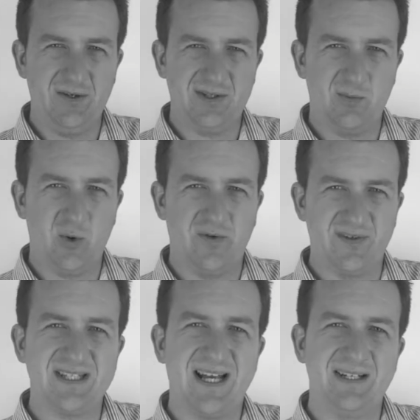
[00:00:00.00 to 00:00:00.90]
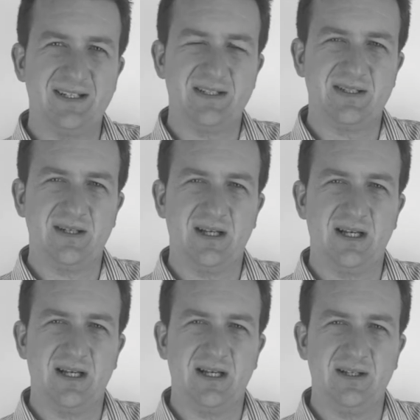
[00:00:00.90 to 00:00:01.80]
use more of a standard
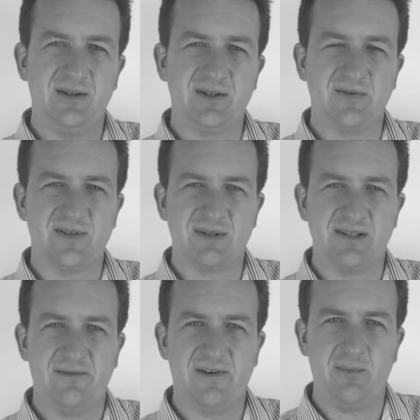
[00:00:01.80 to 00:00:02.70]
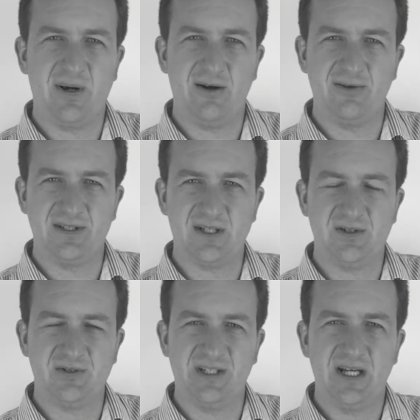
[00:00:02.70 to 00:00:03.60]
unit of specific fan power in this
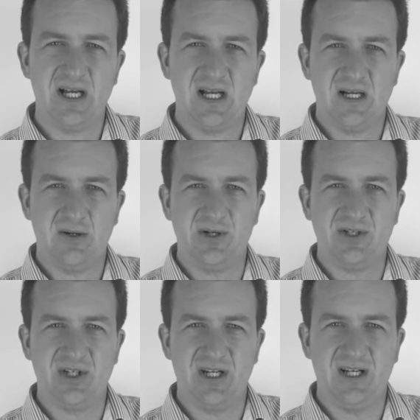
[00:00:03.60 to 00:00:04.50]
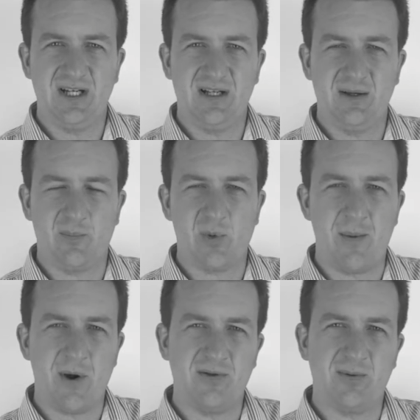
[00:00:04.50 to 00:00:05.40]
country, which
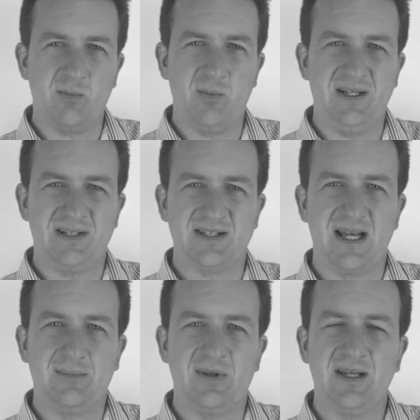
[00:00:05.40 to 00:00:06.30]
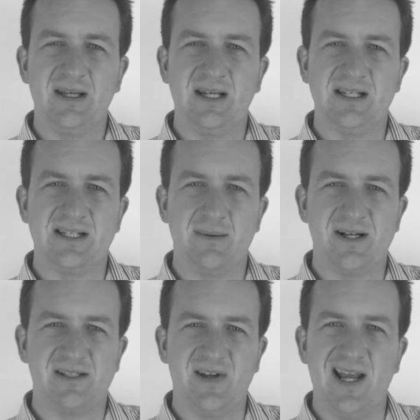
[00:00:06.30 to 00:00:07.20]
they both mean the same thing. It's the
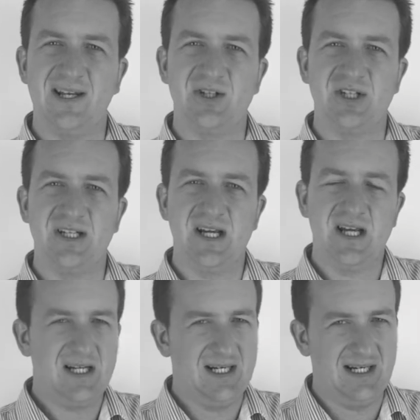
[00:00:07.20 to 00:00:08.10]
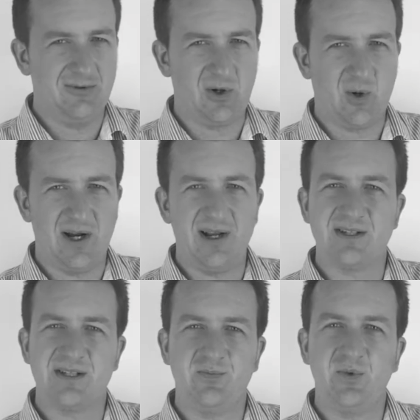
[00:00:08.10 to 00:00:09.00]
amount of energy it
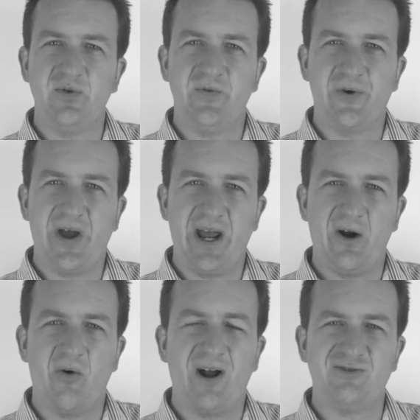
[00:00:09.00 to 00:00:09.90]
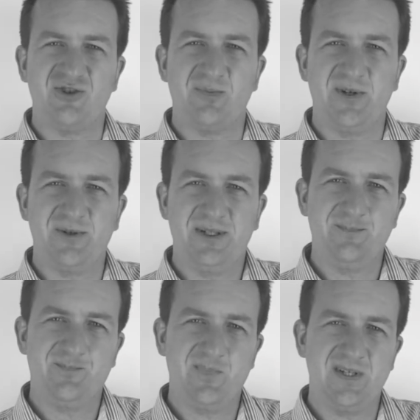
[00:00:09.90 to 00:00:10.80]
requires to move your air around your
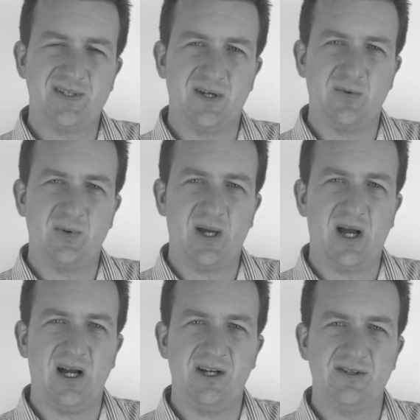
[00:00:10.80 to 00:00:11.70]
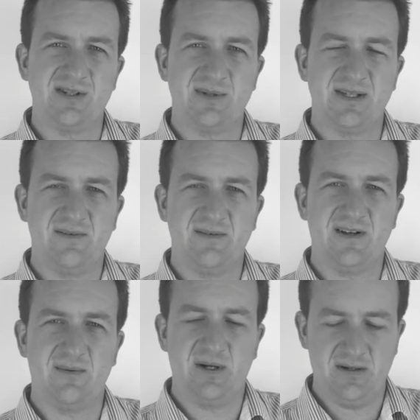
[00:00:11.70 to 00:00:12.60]
building. So the higher your specific
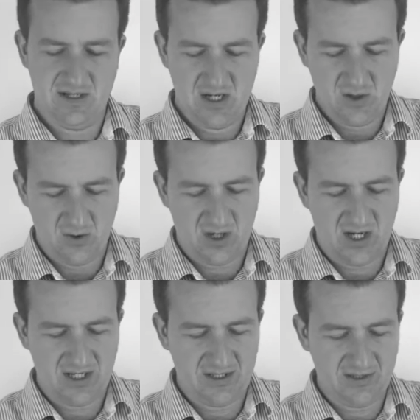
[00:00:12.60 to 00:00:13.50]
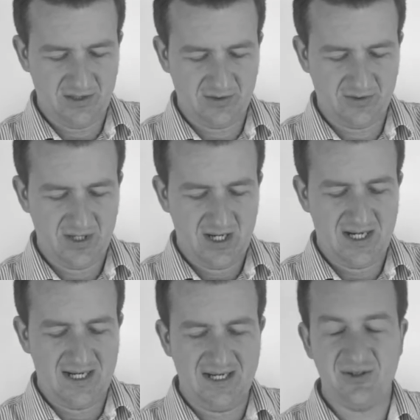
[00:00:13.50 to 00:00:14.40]
fan power or higher your
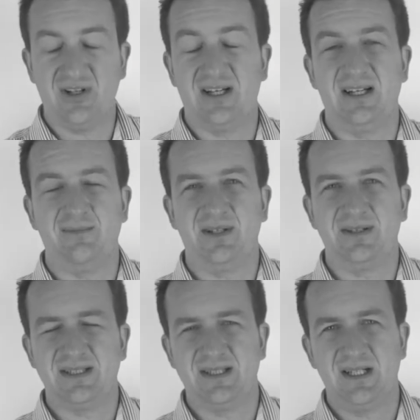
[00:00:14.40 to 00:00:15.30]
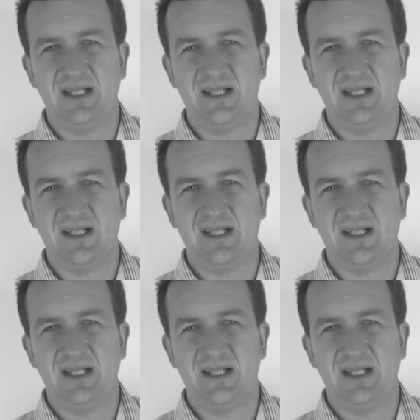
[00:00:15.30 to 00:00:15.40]
electric limit,